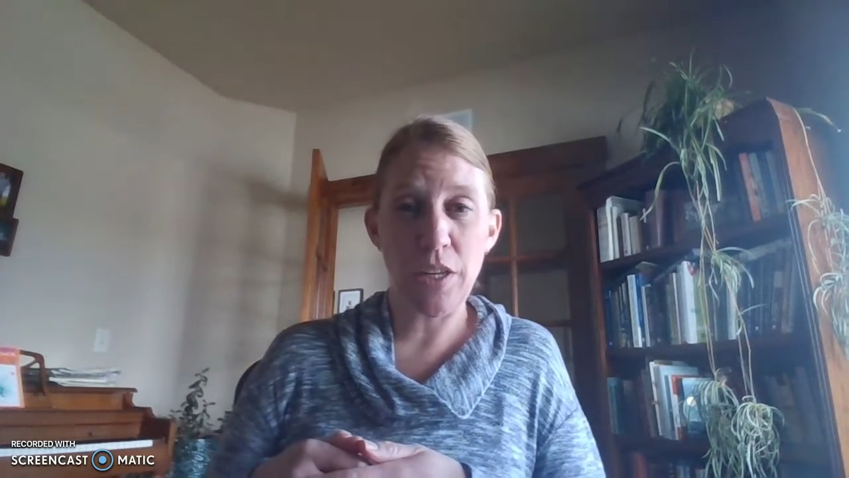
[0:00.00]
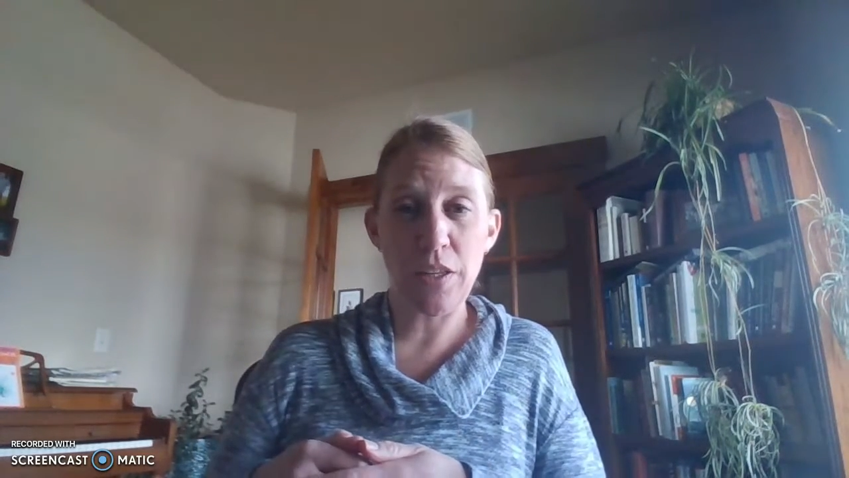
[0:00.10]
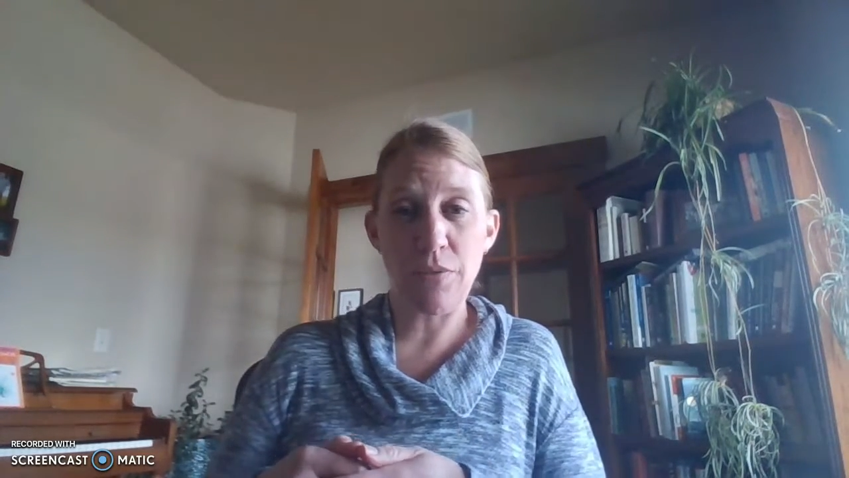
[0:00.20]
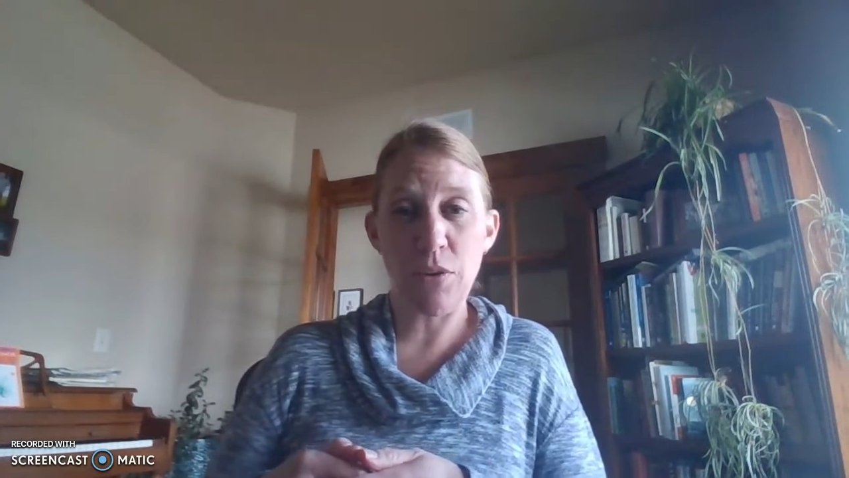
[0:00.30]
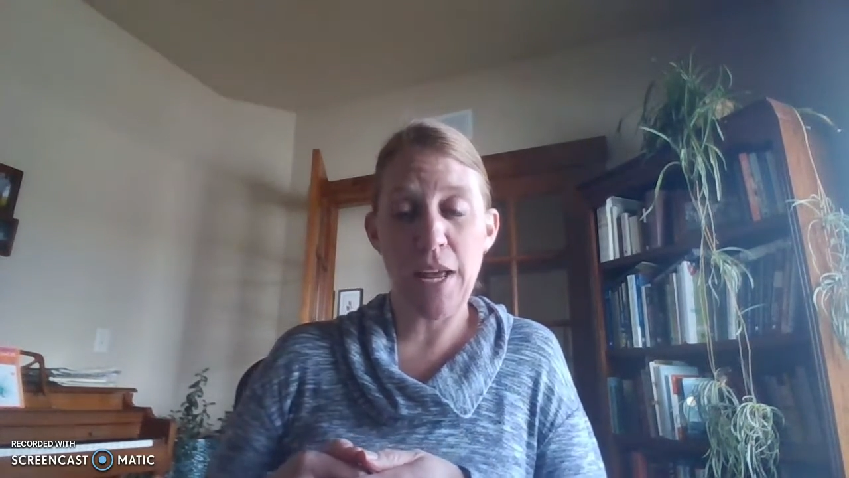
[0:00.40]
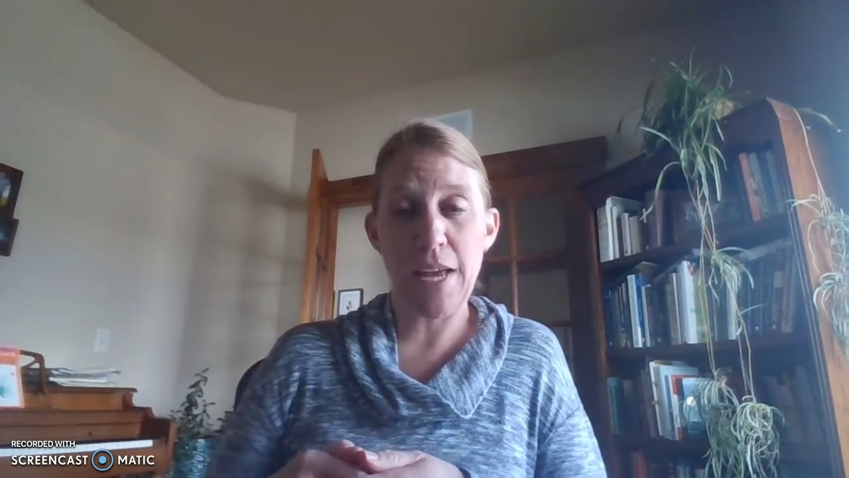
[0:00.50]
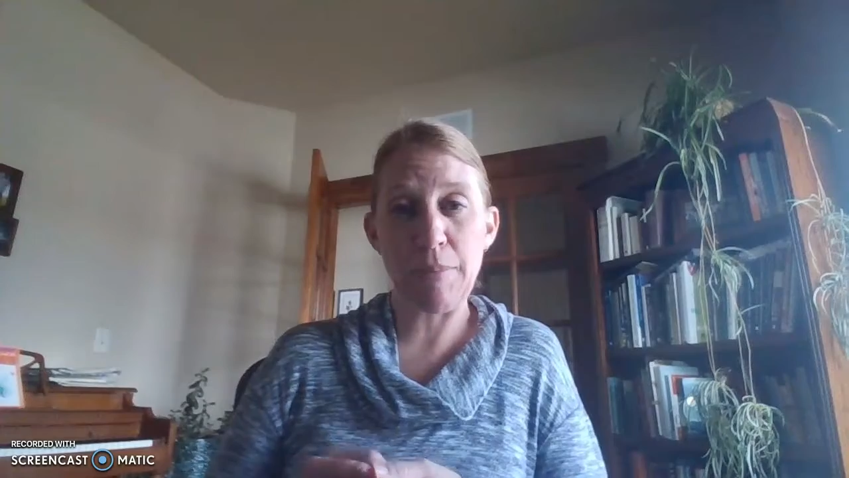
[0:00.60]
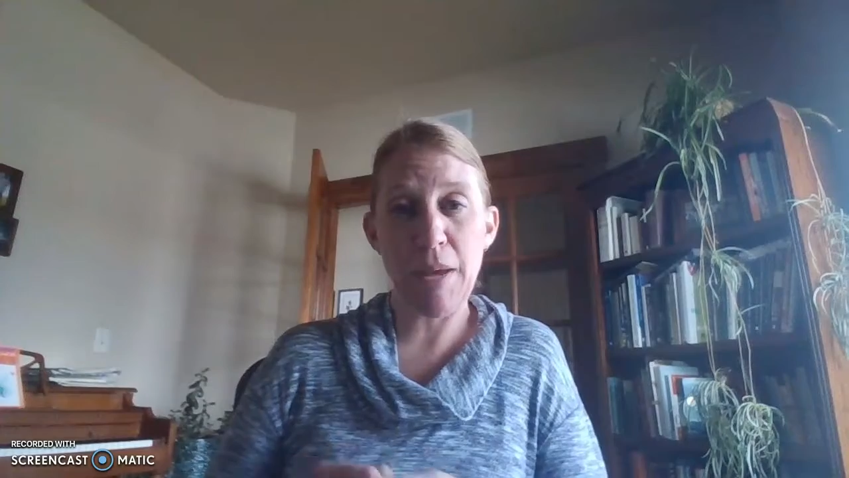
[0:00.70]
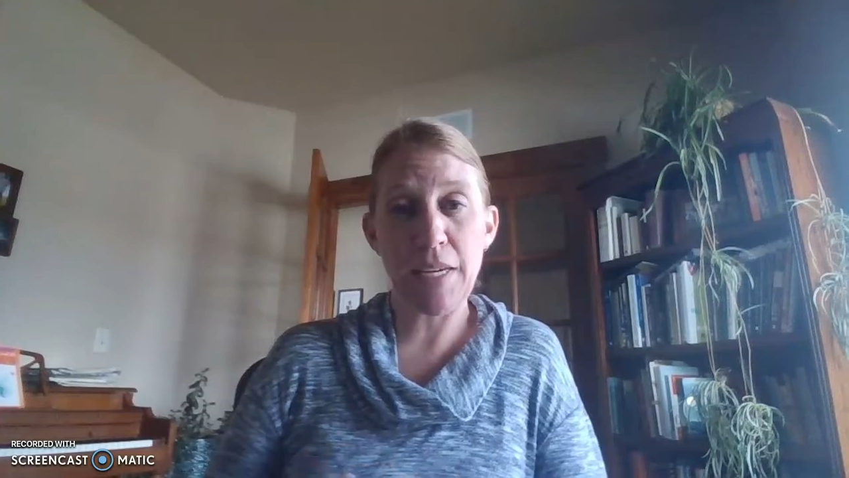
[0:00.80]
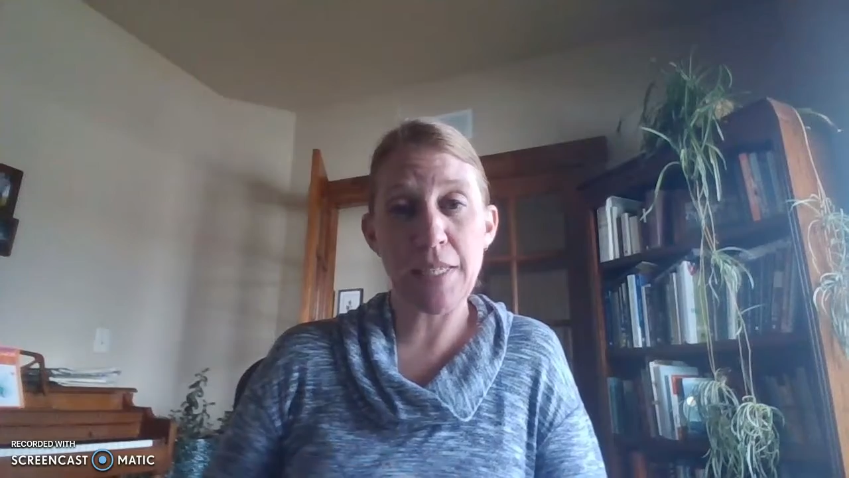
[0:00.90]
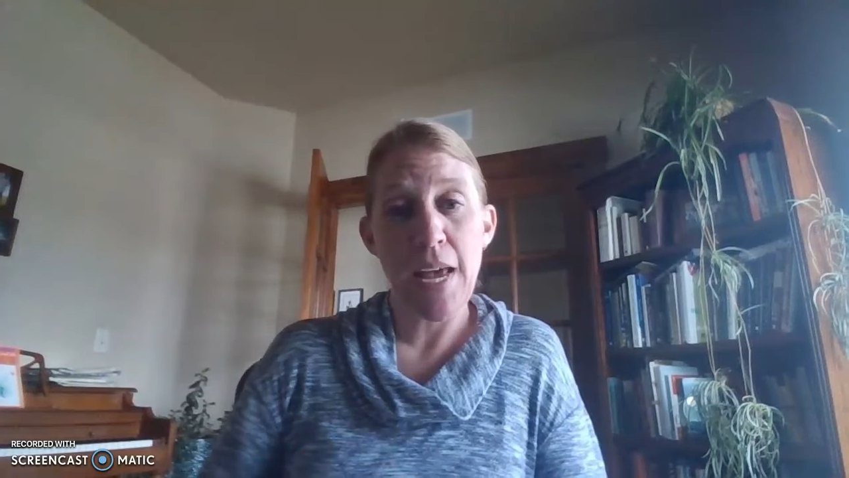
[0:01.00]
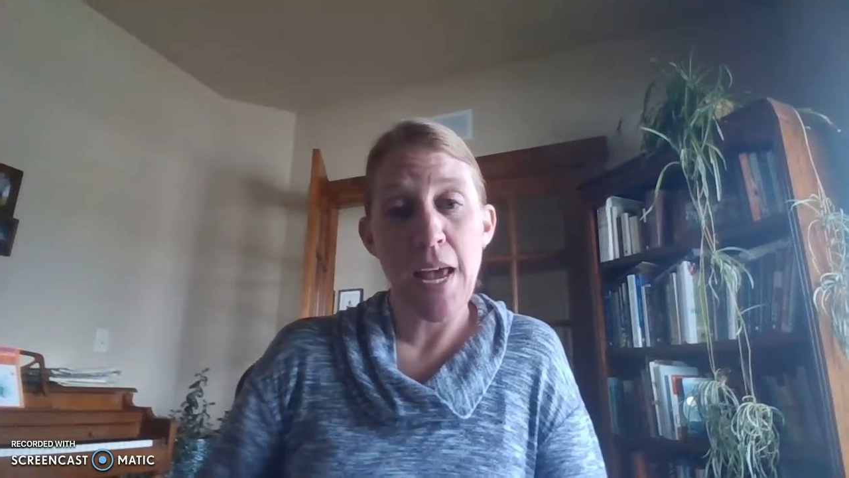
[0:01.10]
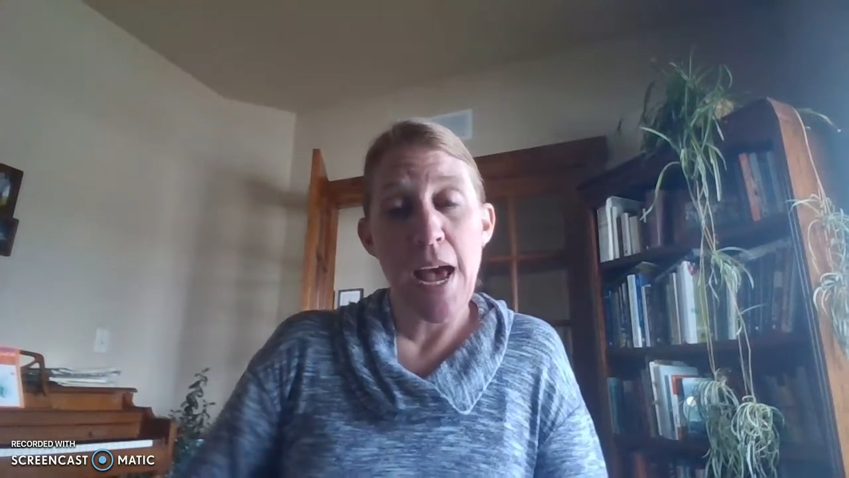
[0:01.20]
on the different aspects